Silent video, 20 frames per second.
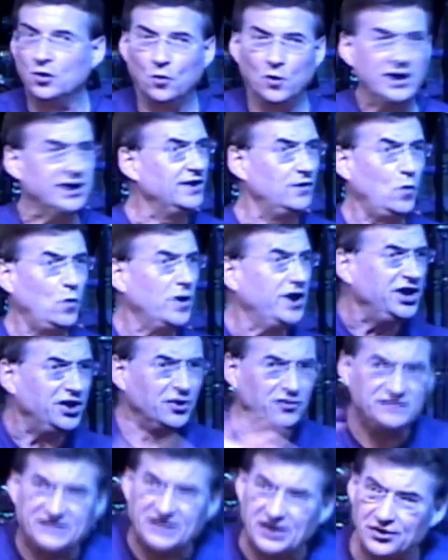What do
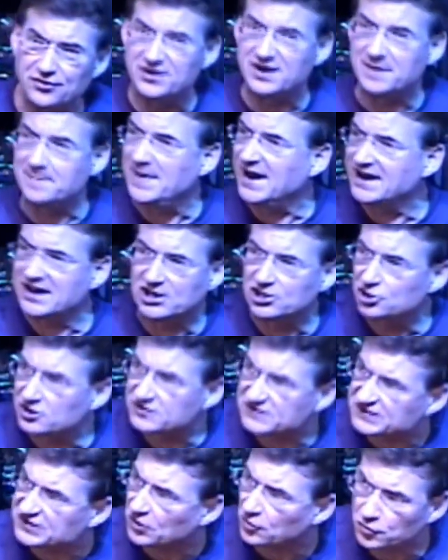you do to make it
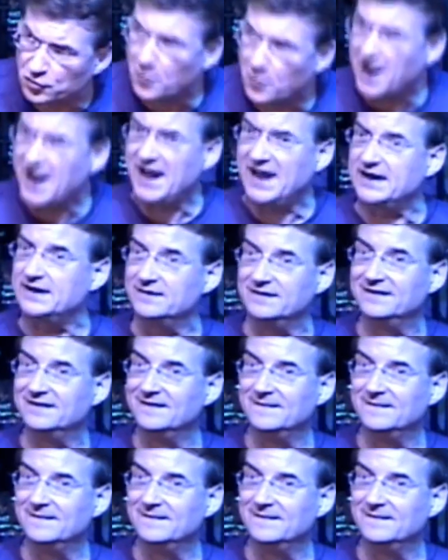look so great?